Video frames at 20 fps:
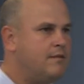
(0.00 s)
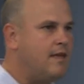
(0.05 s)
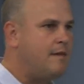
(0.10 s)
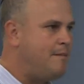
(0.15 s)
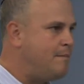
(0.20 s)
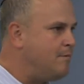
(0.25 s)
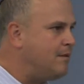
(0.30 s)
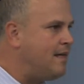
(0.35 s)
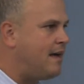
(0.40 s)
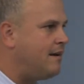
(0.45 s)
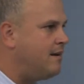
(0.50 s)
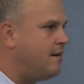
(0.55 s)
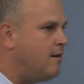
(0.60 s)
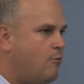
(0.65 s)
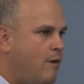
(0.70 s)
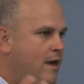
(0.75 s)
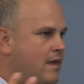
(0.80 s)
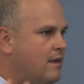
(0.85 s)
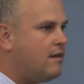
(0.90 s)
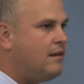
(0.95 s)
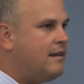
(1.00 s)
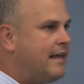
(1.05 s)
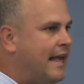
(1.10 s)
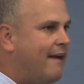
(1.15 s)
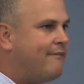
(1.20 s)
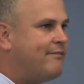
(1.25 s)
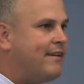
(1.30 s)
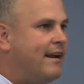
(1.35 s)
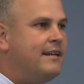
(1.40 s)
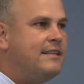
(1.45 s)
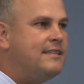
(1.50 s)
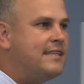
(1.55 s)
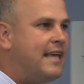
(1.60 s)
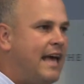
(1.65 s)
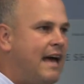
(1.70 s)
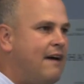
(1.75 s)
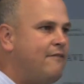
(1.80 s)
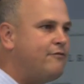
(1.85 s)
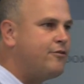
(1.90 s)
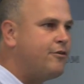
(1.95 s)
that people had an awakening after,
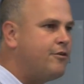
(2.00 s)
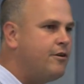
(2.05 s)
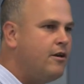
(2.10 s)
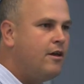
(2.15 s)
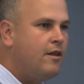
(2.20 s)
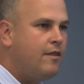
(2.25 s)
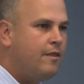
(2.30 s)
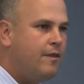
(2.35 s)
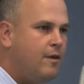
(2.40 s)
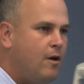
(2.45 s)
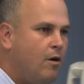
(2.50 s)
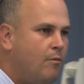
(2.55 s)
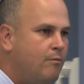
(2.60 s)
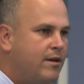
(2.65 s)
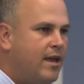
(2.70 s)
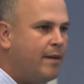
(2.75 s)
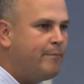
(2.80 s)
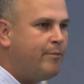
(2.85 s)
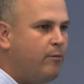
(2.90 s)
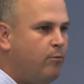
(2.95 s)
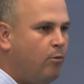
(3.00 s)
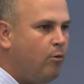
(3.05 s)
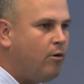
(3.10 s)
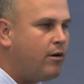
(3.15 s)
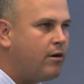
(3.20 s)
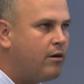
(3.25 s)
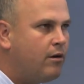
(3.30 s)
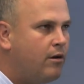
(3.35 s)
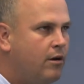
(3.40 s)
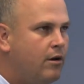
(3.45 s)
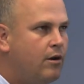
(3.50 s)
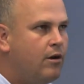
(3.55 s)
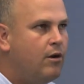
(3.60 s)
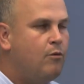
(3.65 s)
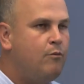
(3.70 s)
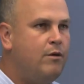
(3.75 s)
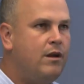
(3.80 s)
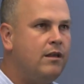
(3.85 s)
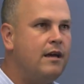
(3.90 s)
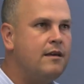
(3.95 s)
after the Yom Kippur War,
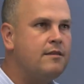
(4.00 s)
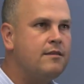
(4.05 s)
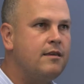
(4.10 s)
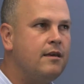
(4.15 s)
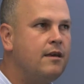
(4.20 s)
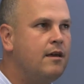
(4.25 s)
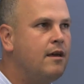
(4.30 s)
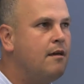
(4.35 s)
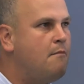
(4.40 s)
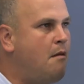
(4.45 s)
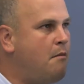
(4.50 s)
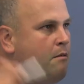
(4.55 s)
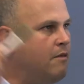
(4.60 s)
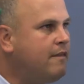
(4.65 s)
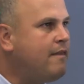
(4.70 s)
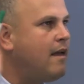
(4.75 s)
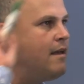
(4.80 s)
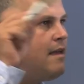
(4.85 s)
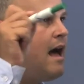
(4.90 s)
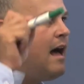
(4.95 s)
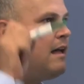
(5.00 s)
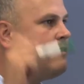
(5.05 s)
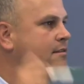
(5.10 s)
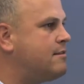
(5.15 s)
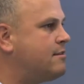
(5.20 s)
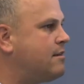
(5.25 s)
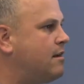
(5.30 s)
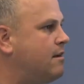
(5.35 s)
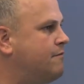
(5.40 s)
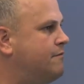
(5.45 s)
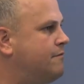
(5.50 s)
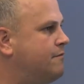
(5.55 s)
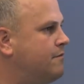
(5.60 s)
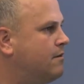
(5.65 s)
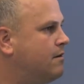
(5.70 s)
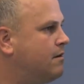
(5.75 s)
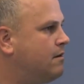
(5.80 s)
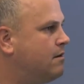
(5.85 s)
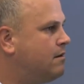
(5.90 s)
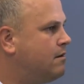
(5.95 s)
realizing maybe the Dayans of,
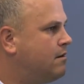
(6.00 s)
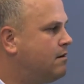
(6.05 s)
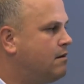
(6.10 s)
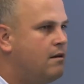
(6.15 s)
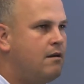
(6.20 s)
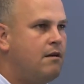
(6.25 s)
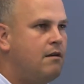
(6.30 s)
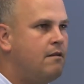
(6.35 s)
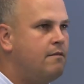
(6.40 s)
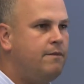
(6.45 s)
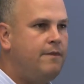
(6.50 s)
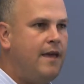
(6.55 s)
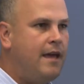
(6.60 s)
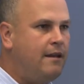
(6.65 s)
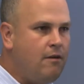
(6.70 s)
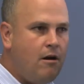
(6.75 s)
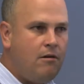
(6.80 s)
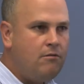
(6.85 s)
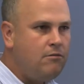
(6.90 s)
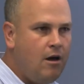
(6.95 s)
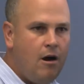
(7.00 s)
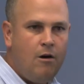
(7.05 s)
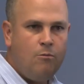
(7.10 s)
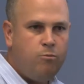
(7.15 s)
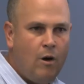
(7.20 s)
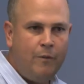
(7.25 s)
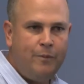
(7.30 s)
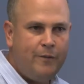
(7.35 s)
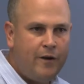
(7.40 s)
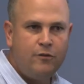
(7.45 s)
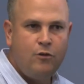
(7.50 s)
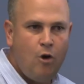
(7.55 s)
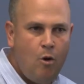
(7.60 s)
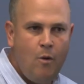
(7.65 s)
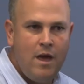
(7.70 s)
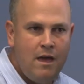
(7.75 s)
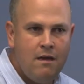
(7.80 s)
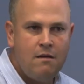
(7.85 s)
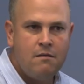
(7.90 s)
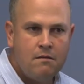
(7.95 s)
they don't know what they're
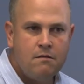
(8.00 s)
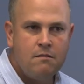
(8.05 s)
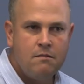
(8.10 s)
doing.